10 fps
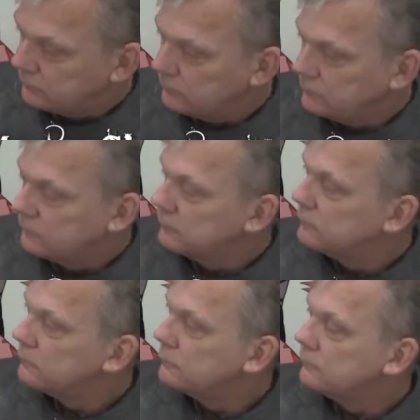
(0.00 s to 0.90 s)

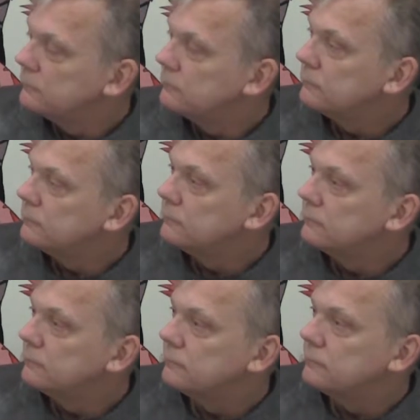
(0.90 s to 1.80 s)

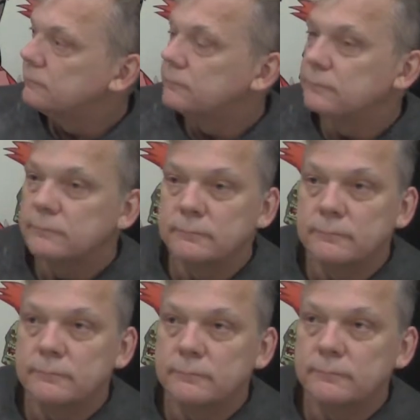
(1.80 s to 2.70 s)

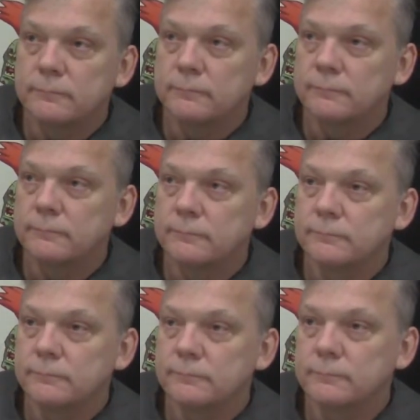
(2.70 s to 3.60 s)

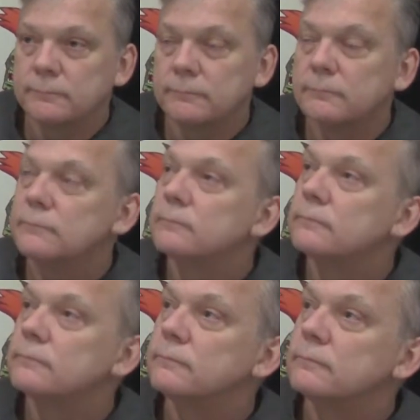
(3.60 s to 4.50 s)

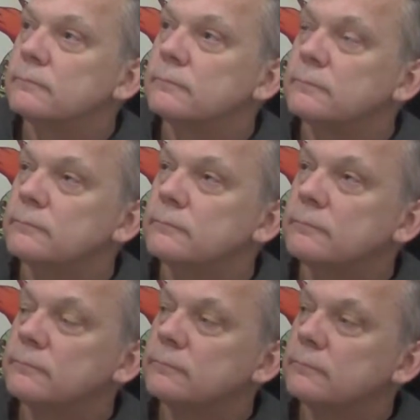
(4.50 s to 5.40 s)

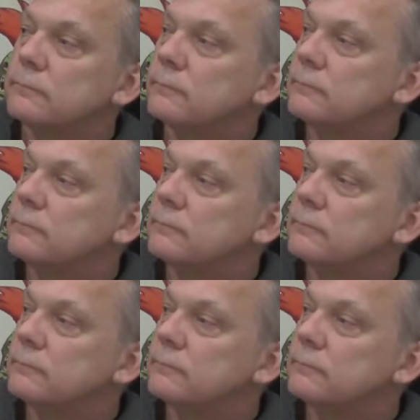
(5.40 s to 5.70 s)
(not speaking)